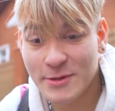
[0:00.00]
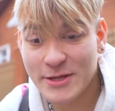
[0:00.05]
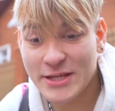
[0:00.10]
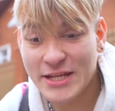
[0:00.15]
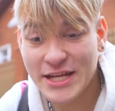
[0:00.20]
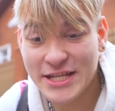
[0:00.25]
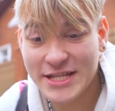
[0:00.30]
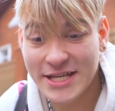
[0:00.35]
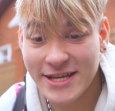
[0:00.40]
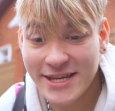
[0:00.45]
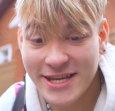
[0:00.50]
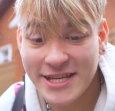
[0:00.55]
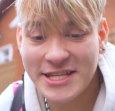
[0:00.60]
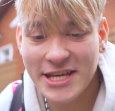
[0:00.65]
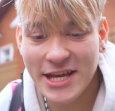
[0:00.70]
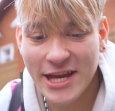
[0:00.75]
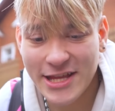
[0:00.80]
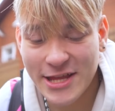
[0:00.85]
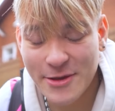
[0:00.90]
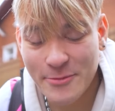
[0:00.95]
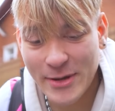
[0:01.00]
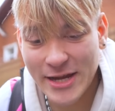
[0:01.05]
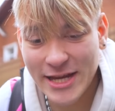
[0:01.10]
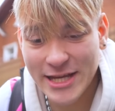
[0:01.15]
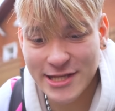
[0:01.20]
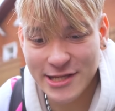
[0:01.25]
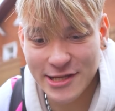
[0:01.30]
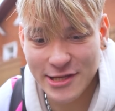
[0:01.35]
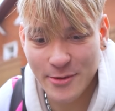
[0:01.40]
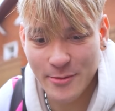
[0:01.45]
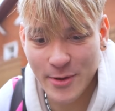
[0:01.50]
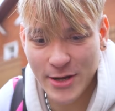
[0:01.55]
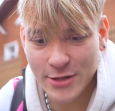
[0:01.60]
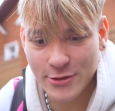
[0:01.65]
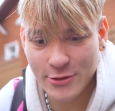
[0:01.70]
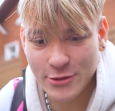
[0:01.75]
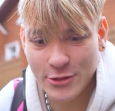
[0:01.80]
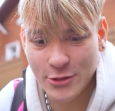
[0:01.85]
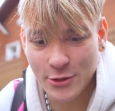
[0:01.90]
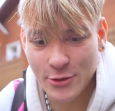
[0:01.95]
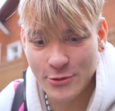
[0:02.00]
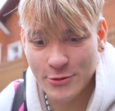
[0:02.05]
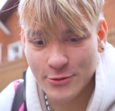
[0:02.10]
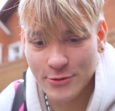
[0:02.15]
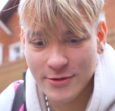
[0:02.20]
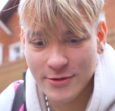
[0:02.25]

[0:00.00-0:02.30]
Look, Diana did it too.